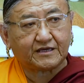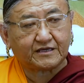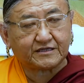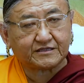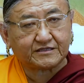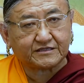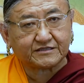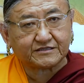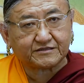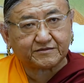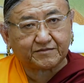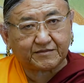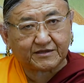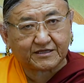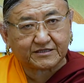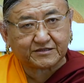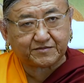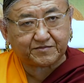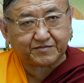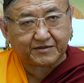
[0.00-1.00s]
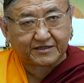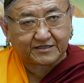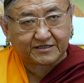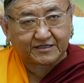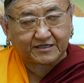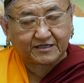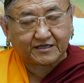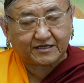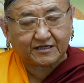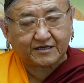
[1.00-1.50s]
it is much better,
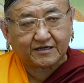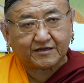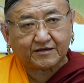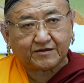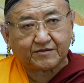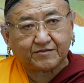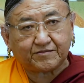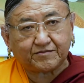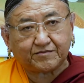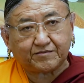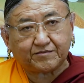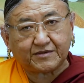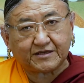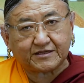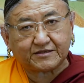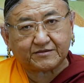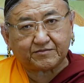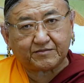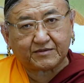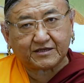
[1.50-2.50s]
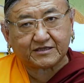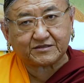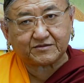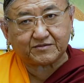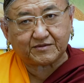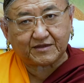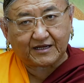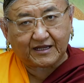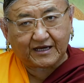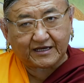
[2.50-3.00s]
but much
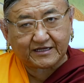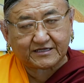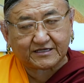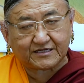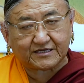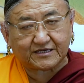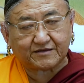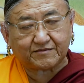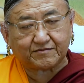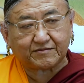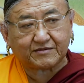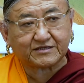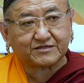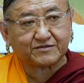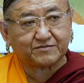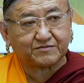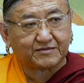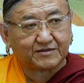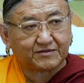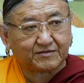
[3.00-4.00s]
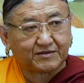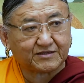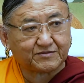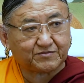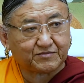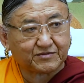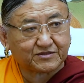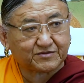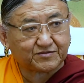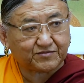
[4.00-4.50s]
lighter, much
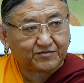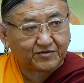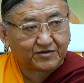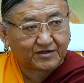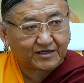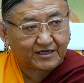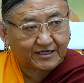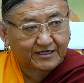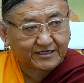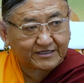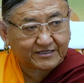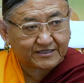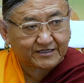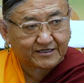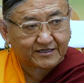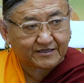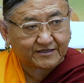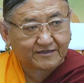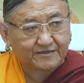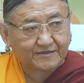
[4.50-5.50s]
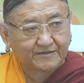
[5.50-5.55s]
more lighter.